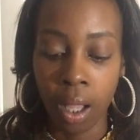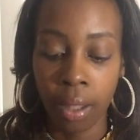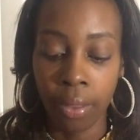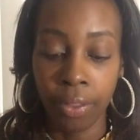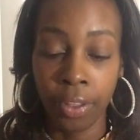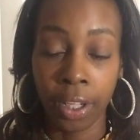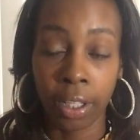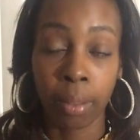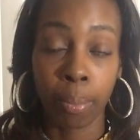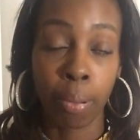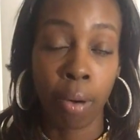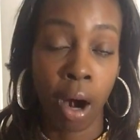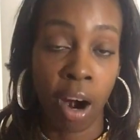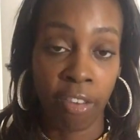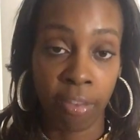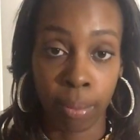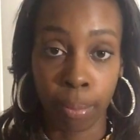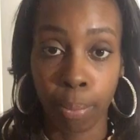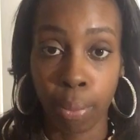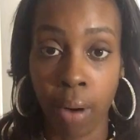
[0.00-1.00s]
They're the
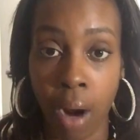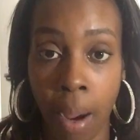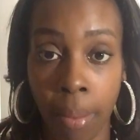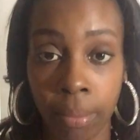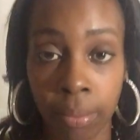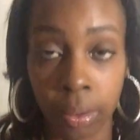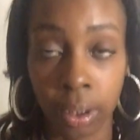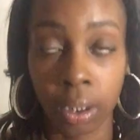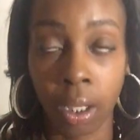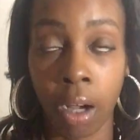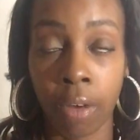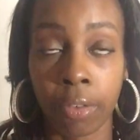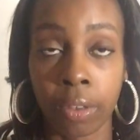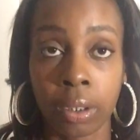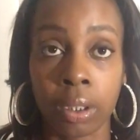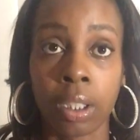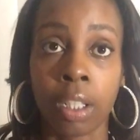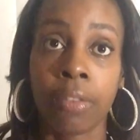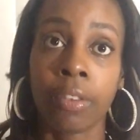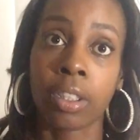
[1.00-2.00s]
problem
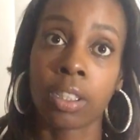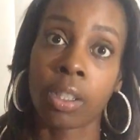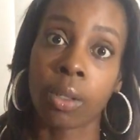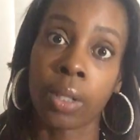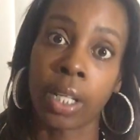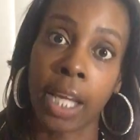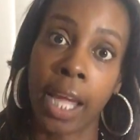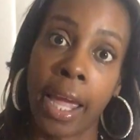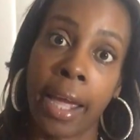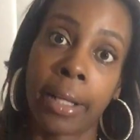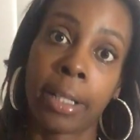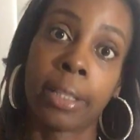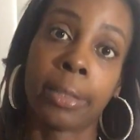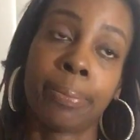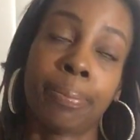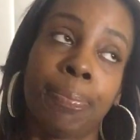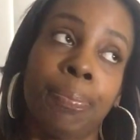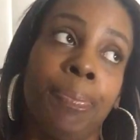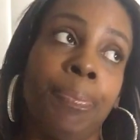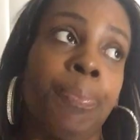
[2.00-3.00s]
solvers of the zodiac.
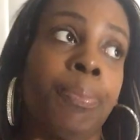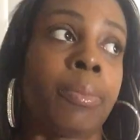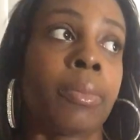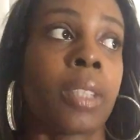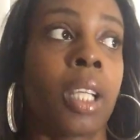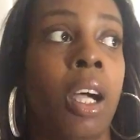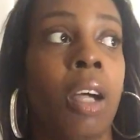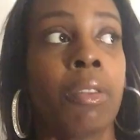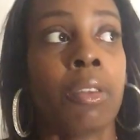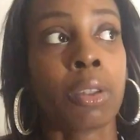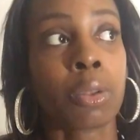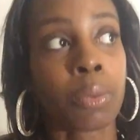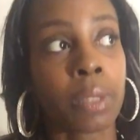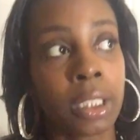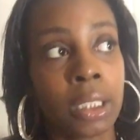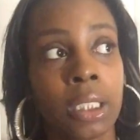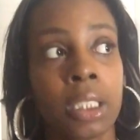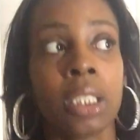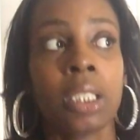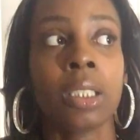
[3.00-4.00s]
Of the
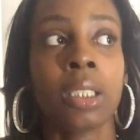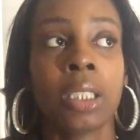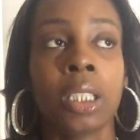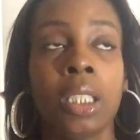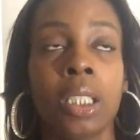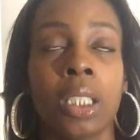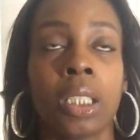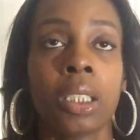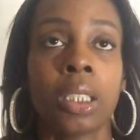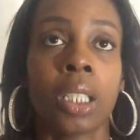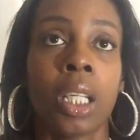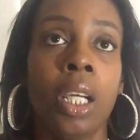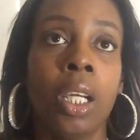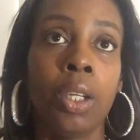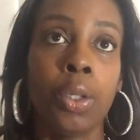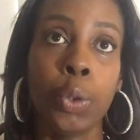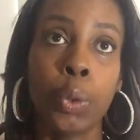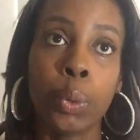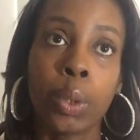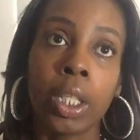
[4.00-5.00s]
3 deacons,
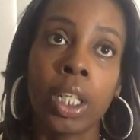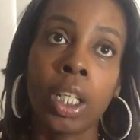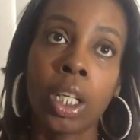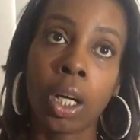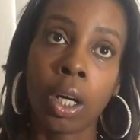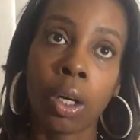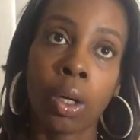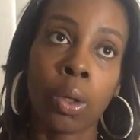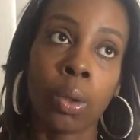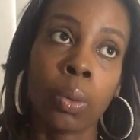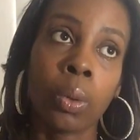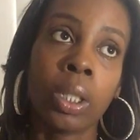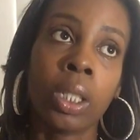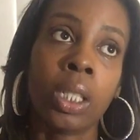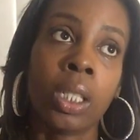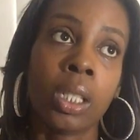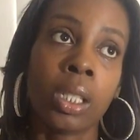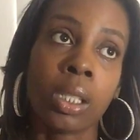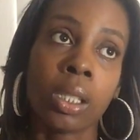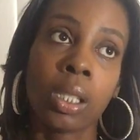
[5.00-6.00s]
you can go
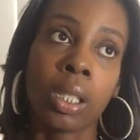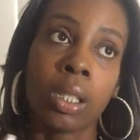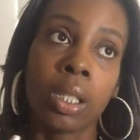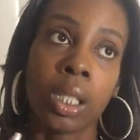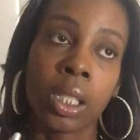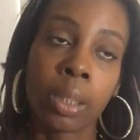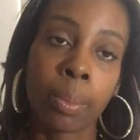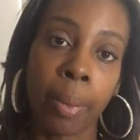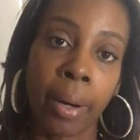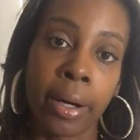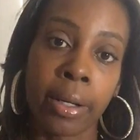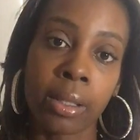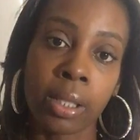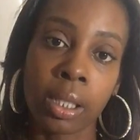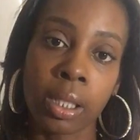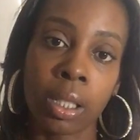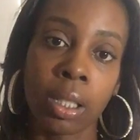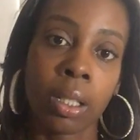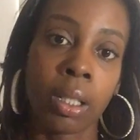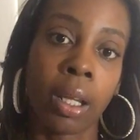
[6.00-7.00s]
to this
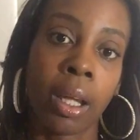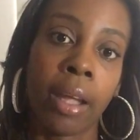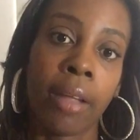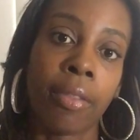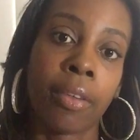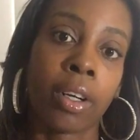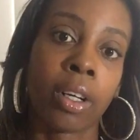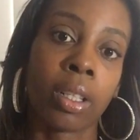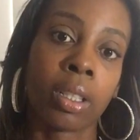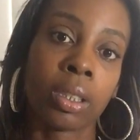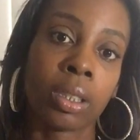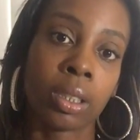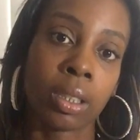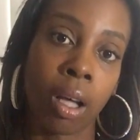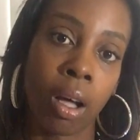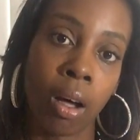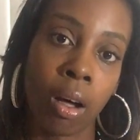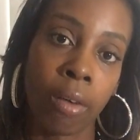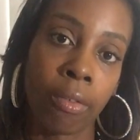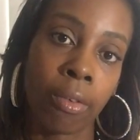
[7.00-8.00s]
person and they're gonna
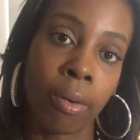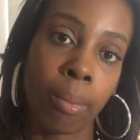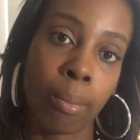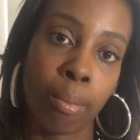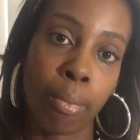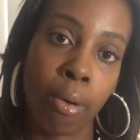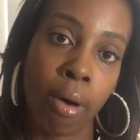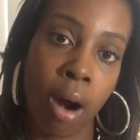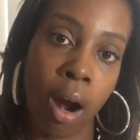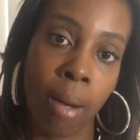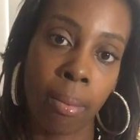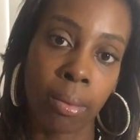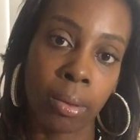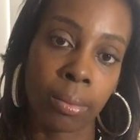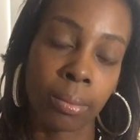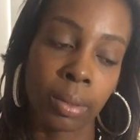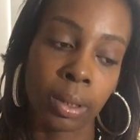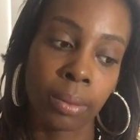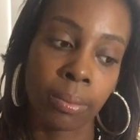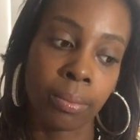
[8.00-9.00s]
solve
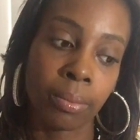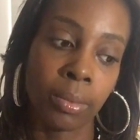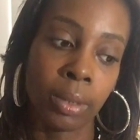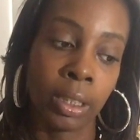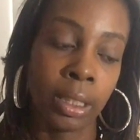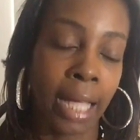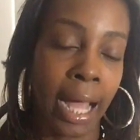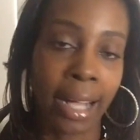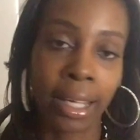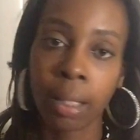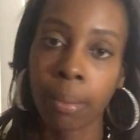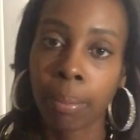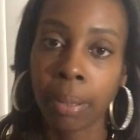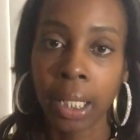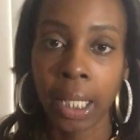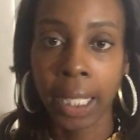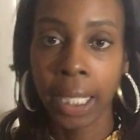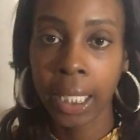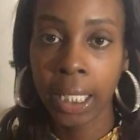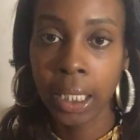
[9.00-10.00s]
problems, not
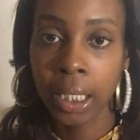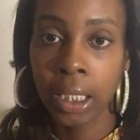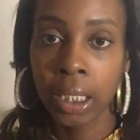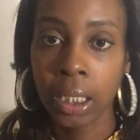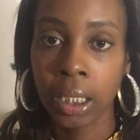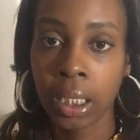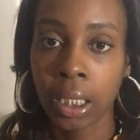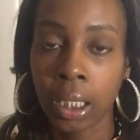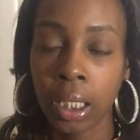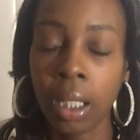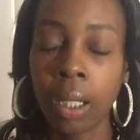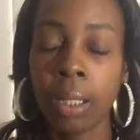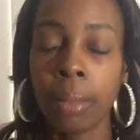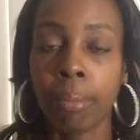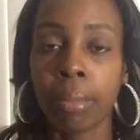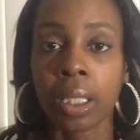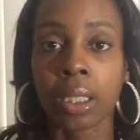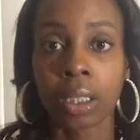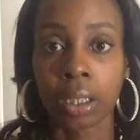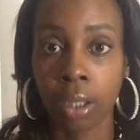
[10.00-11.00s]
complain,
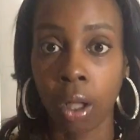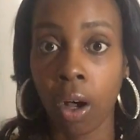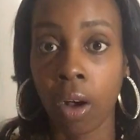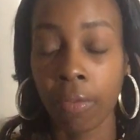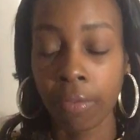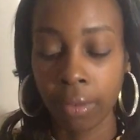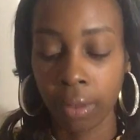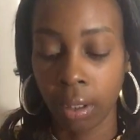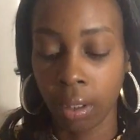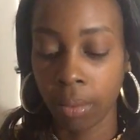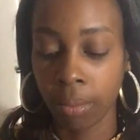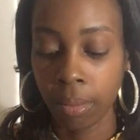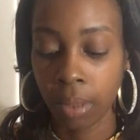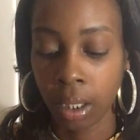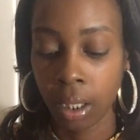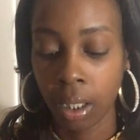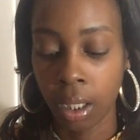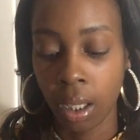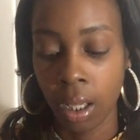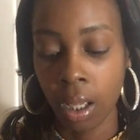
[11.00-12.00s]
but solve
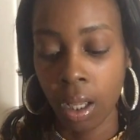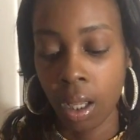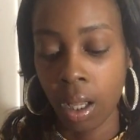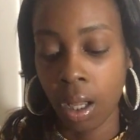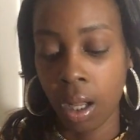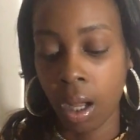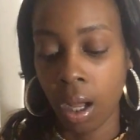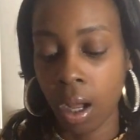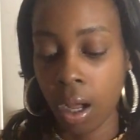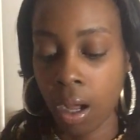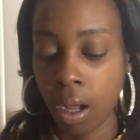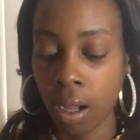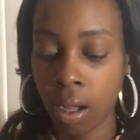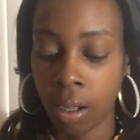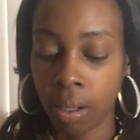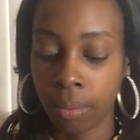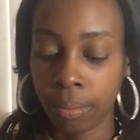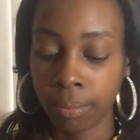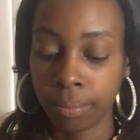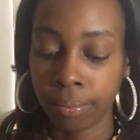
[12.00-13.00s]

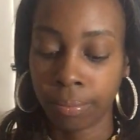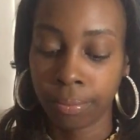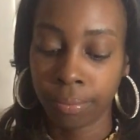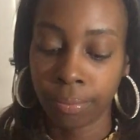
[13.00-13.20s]
them.